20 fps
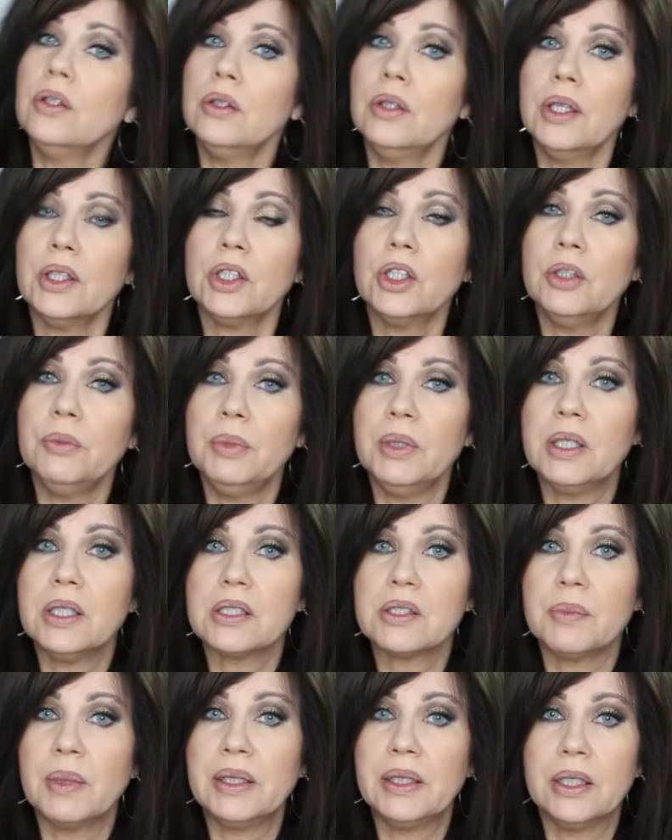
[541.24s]
it could be
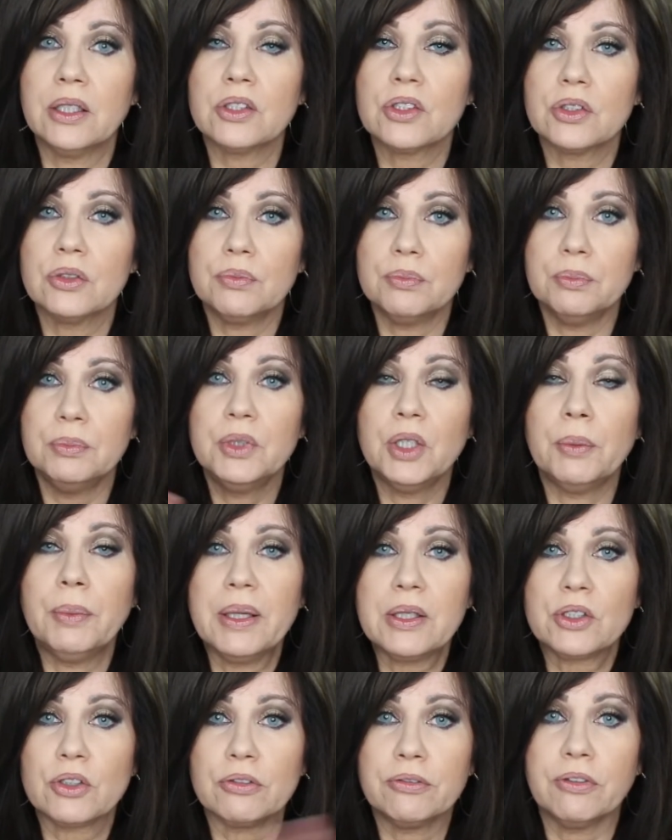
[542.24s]
because my nail
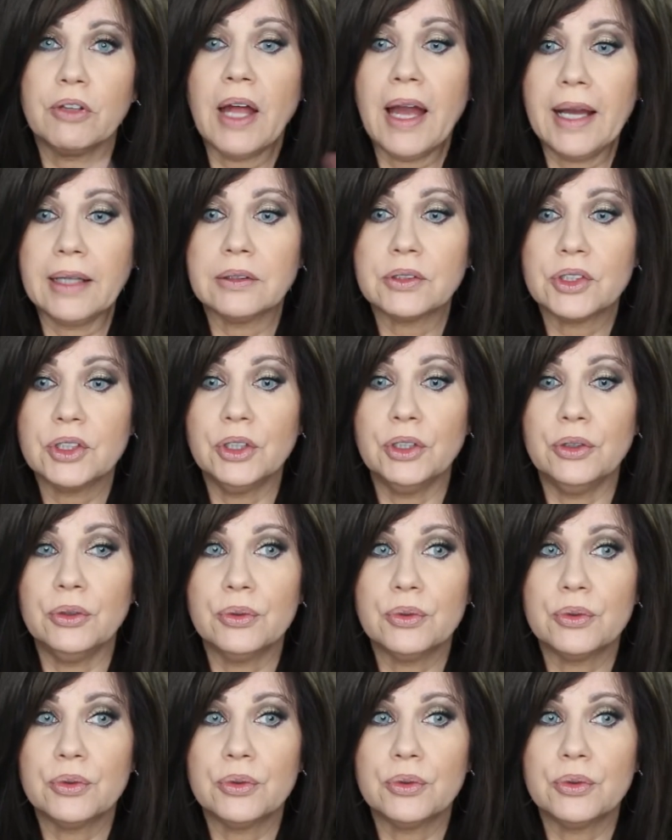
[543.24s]
beds are flat too.